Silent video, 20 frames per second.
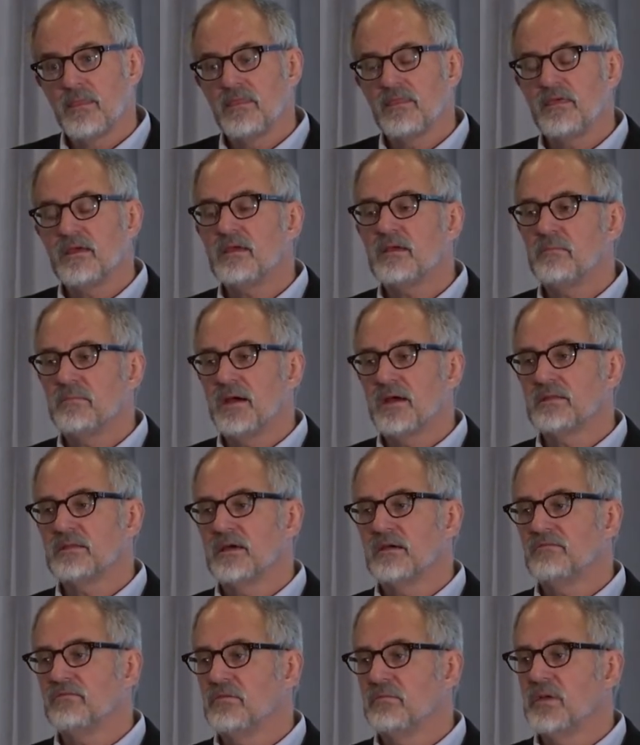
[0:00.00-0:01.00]
Think about
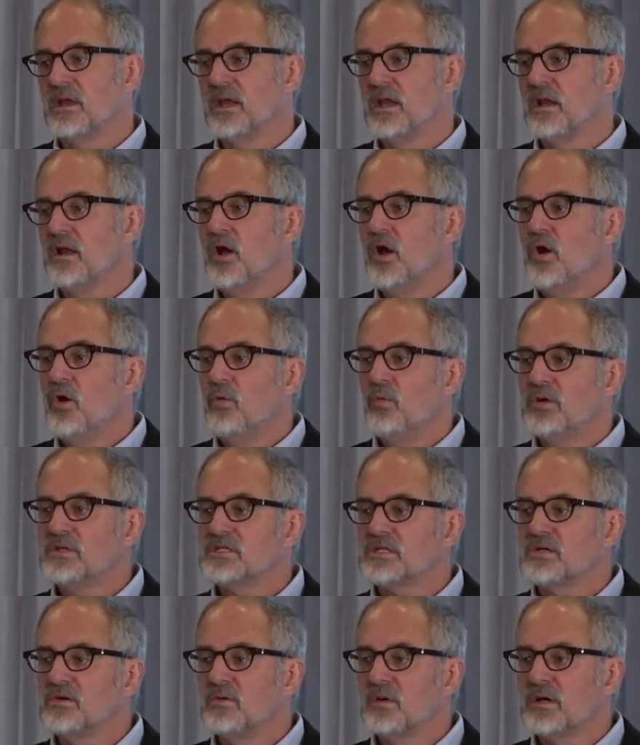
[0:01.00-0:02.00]
that for a minute.
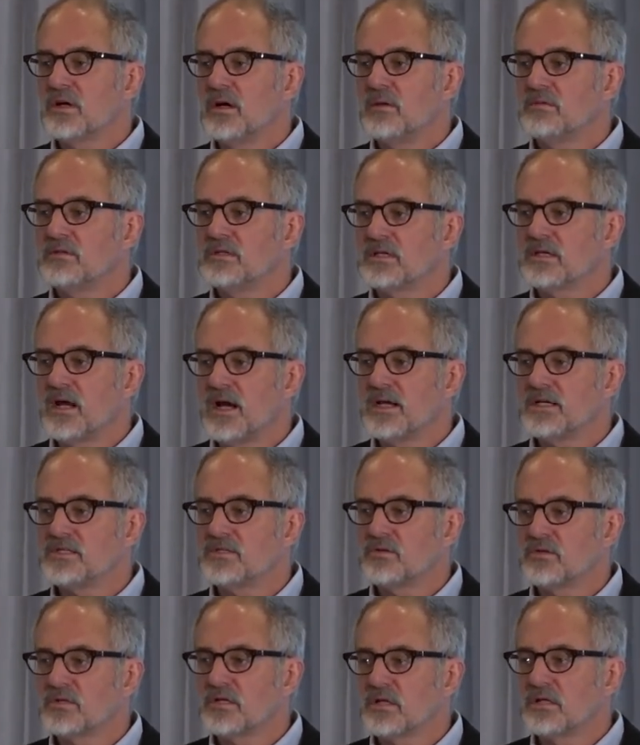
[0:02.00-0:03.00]
What's going on with the guys
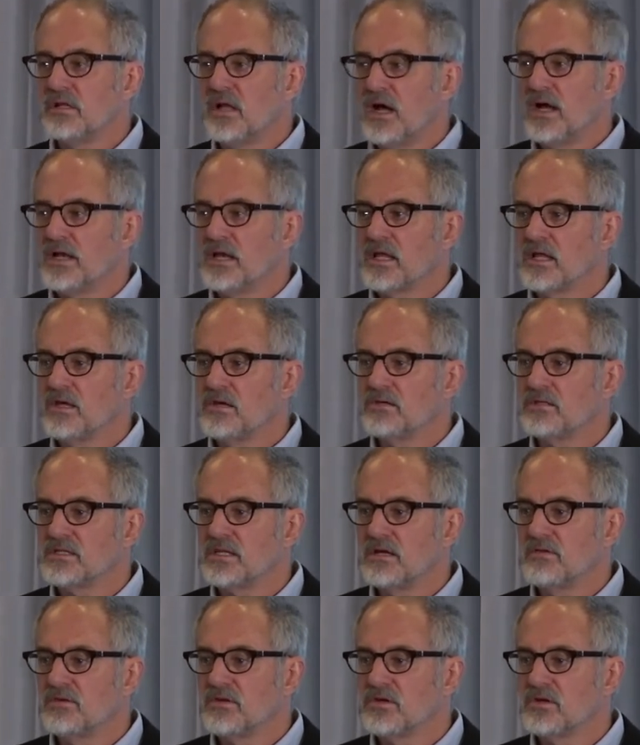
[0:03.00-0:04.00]
who are declining use
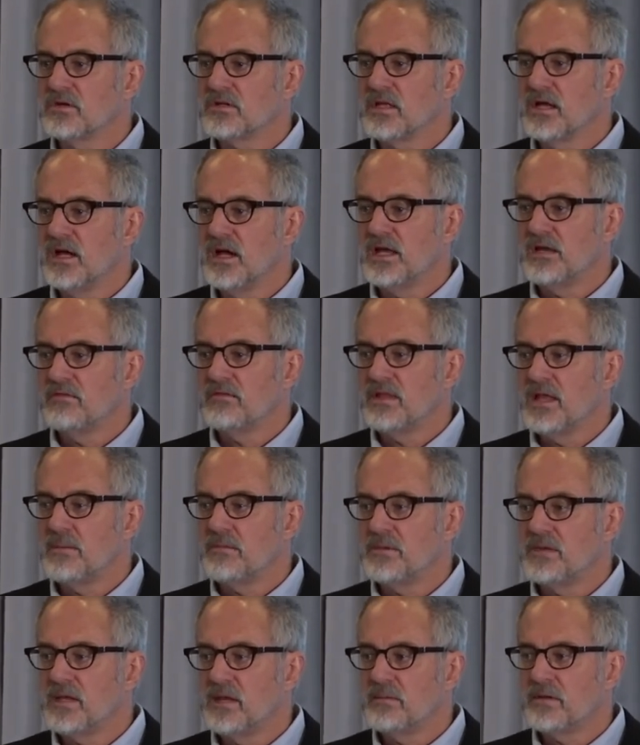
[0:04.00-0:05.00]
even during the height of an
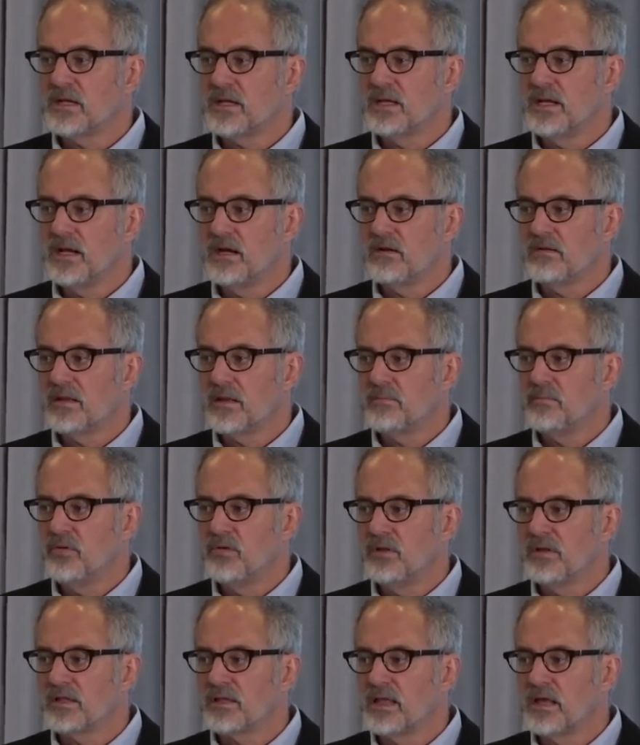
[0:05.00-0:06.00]
epidemic, and how are they
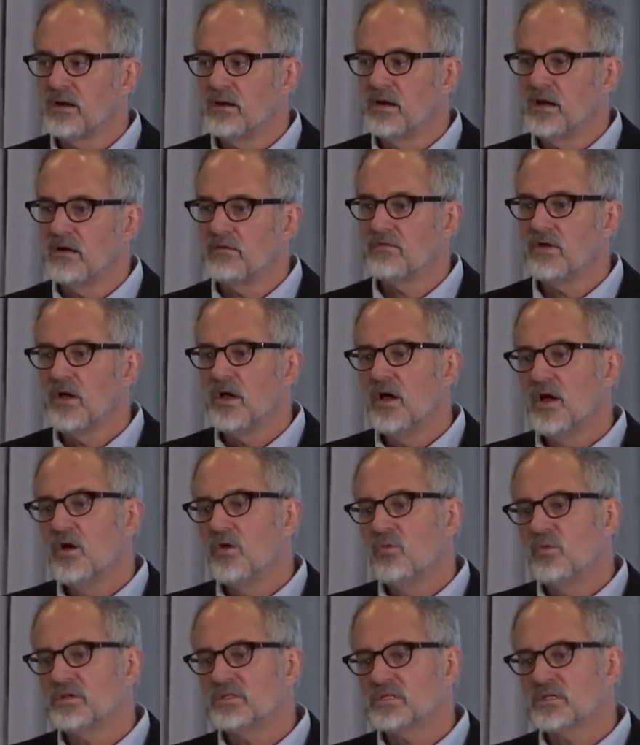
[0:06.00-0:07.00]
pulling that off?
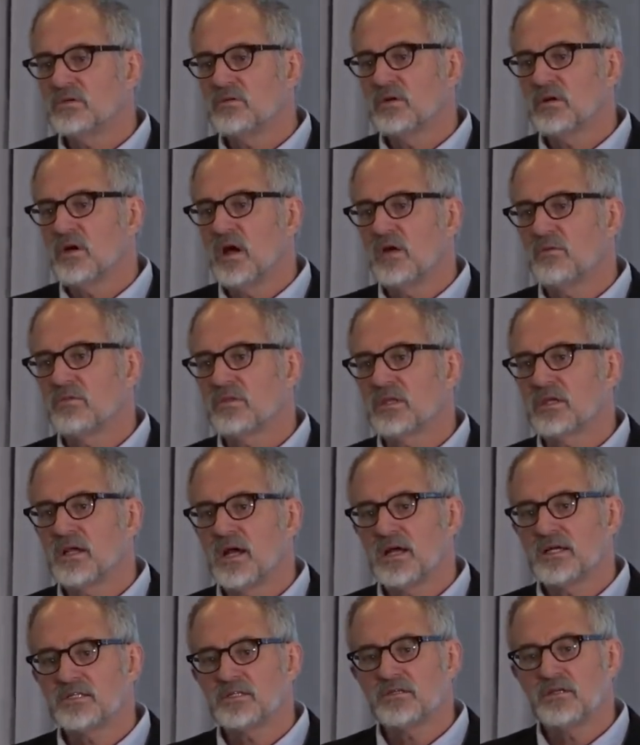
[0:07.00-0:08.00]
What's going on with the
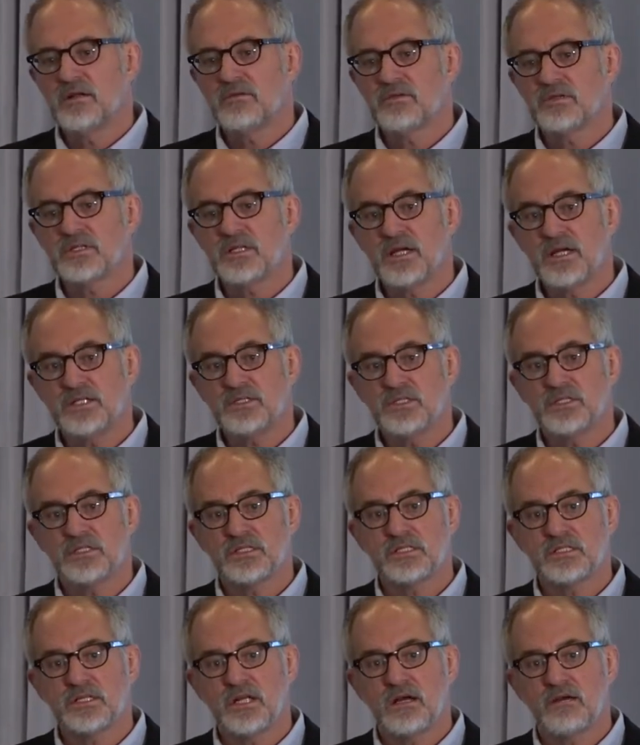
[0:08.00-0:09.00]
guys who never touch
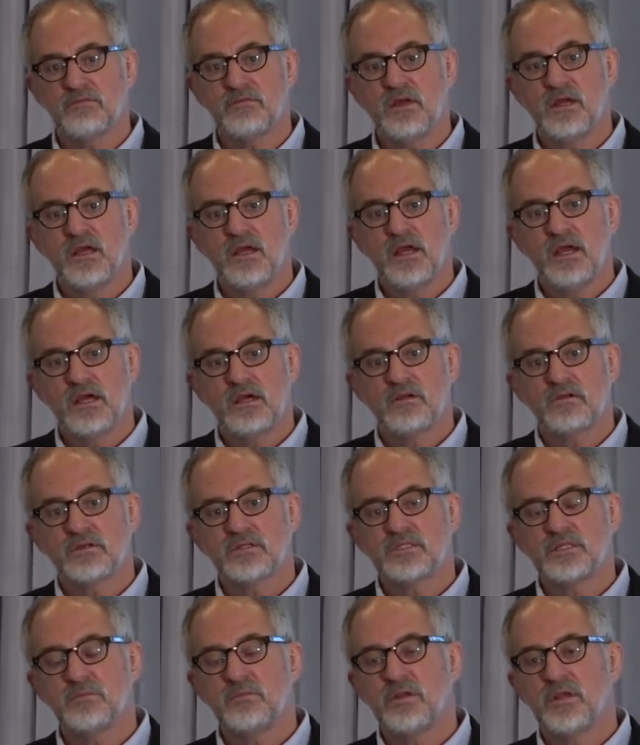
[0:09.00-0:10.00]
this stuff and are
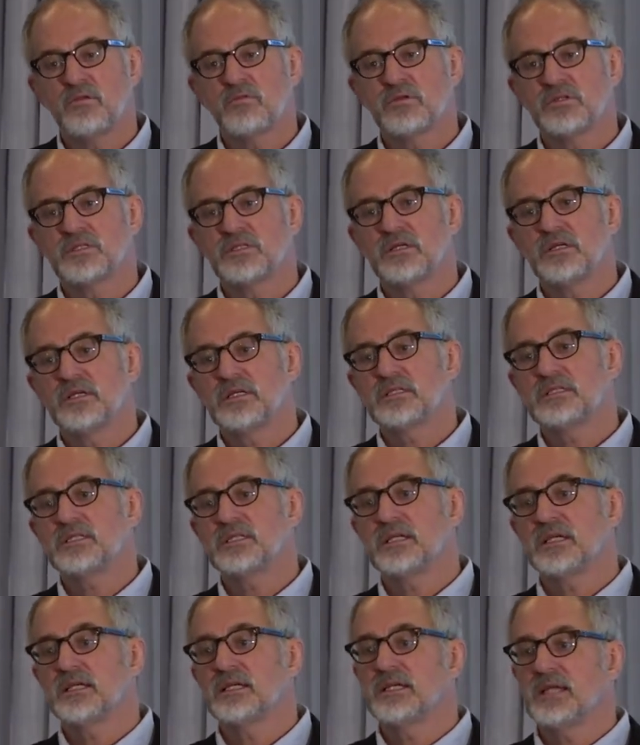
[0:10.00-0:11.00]
exhibiting
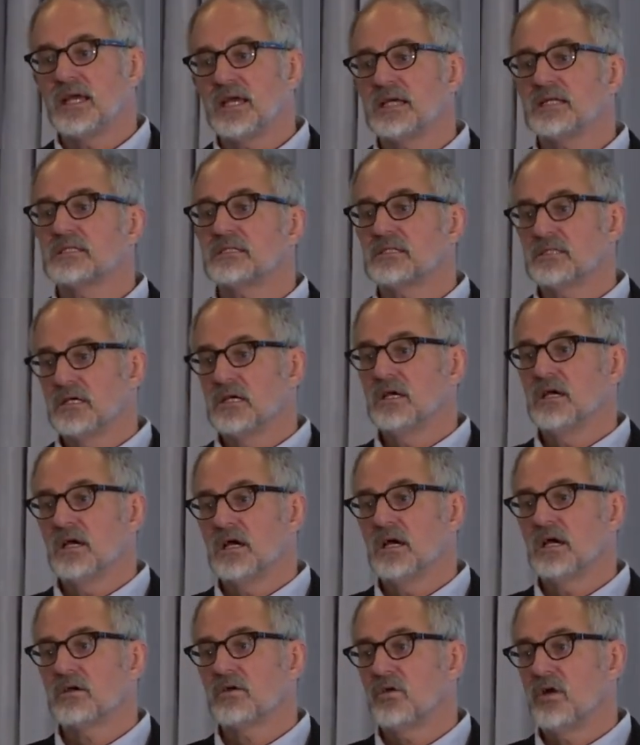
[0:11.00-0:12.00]
resiliency against
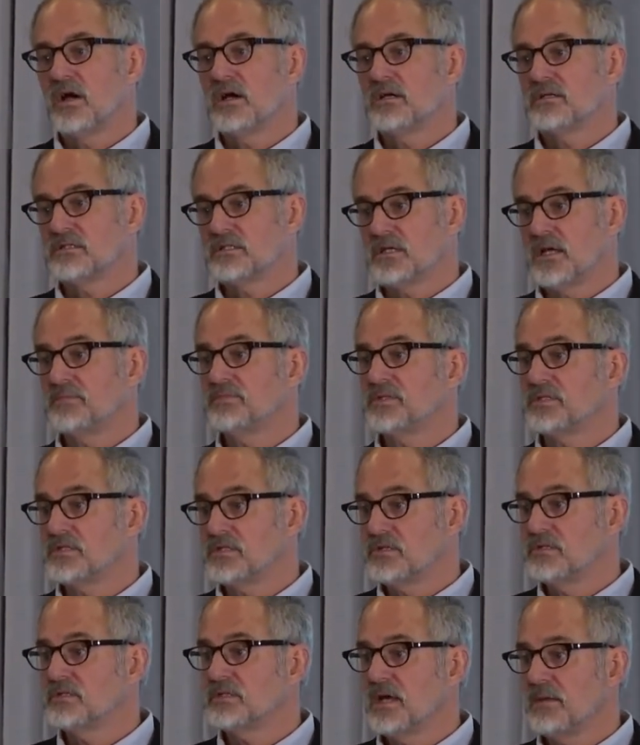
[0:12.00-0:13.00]
a, a
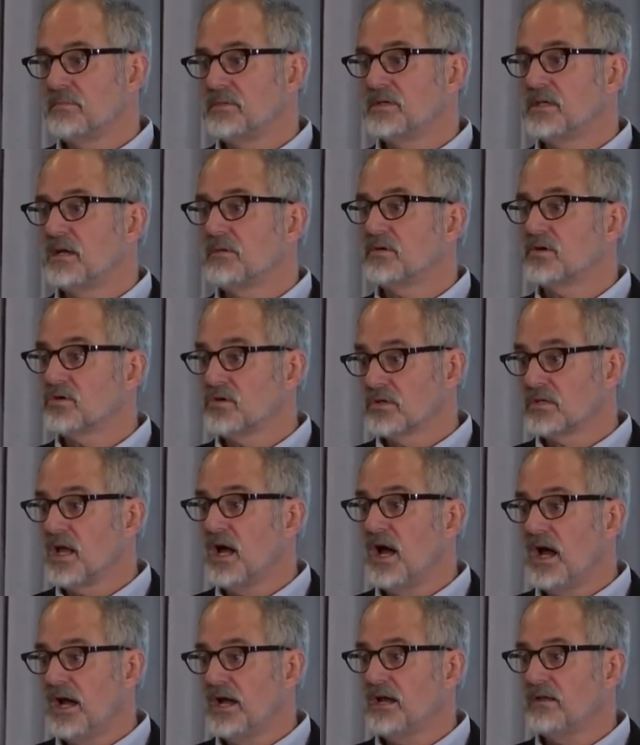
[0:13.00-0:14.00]
substance use epidemic during the
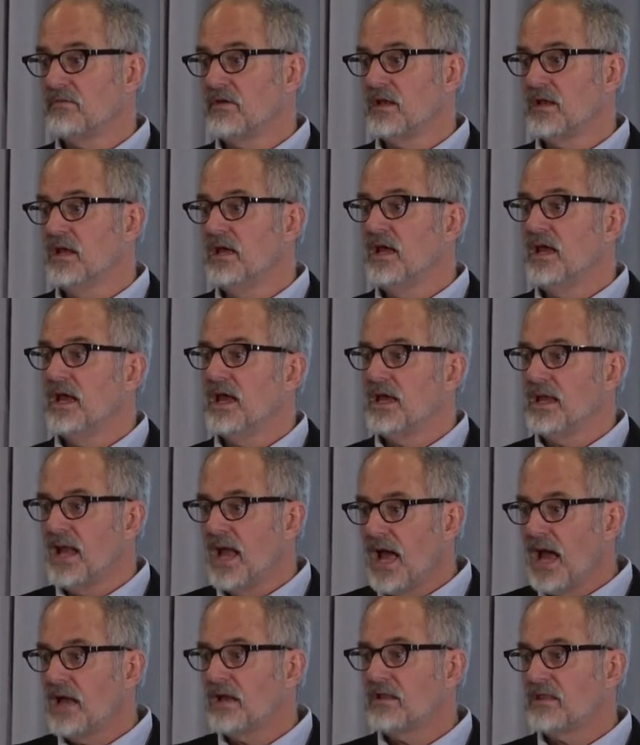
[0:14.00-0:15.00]
height of it, and
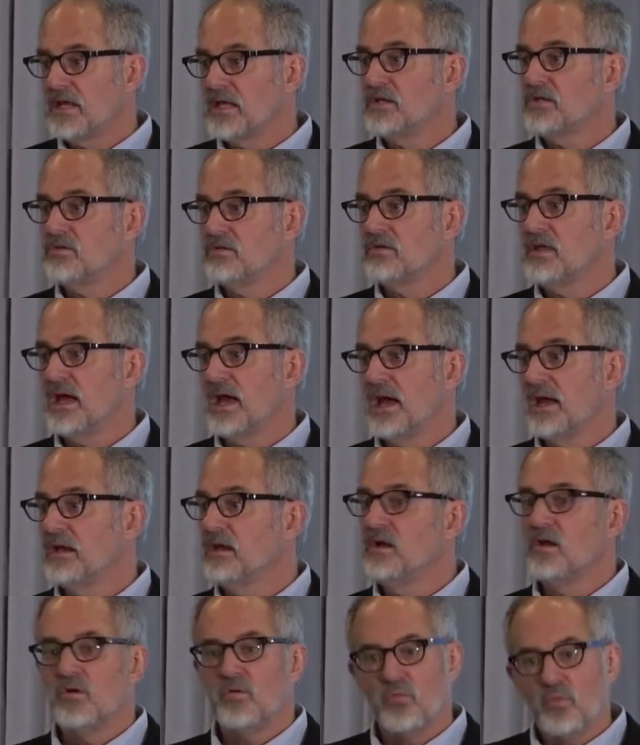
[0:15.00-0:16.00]
how do they do that?
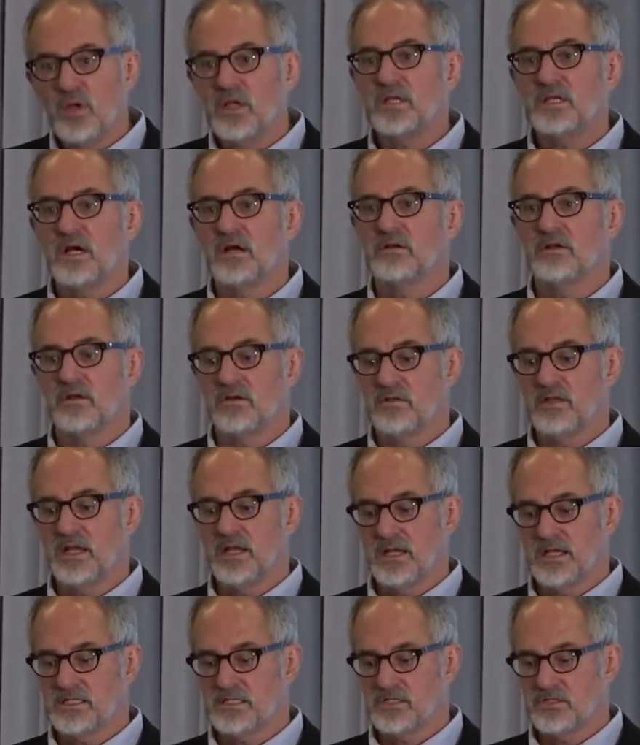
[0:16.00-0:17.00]
We don't know
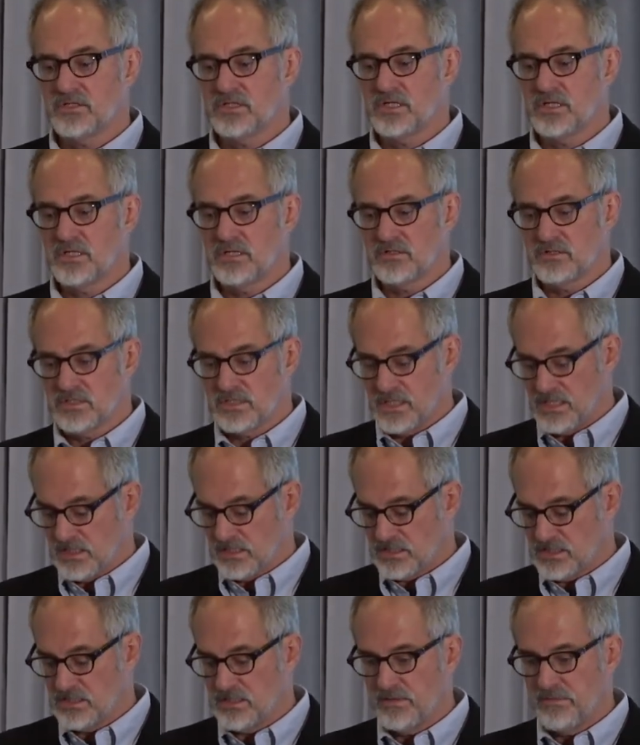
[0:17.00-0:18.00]
the answers to those
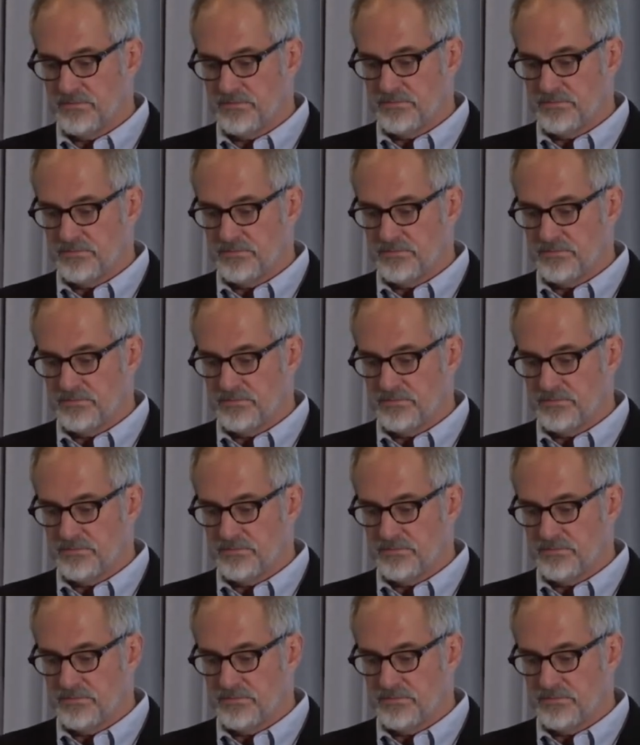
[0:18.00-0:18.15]
things.